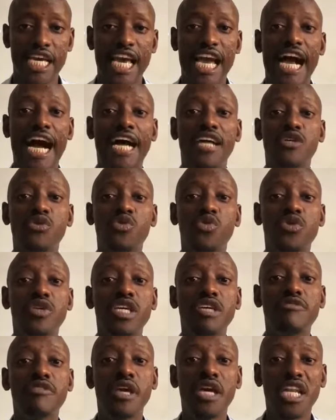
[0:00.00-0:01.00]
And it will
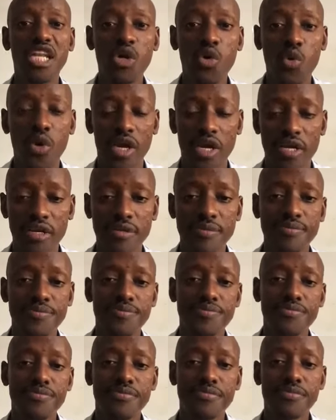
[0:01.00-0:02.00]
give you a leeway
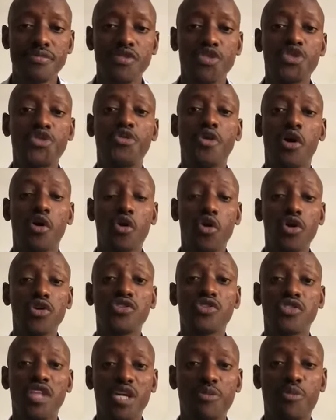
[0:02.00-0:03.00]
to foreclose
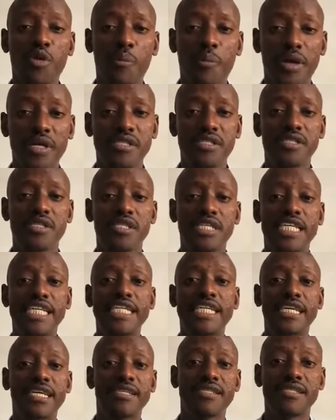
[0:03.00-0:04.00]
on that property
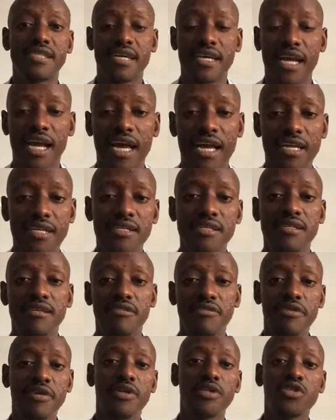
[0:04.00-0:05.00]
in case the client
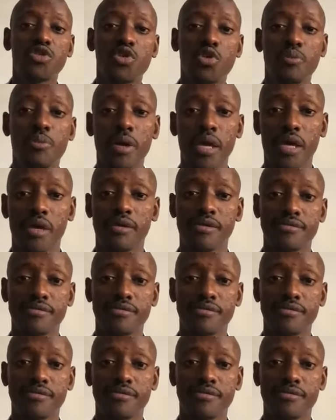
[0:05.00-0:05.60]
fails to pay.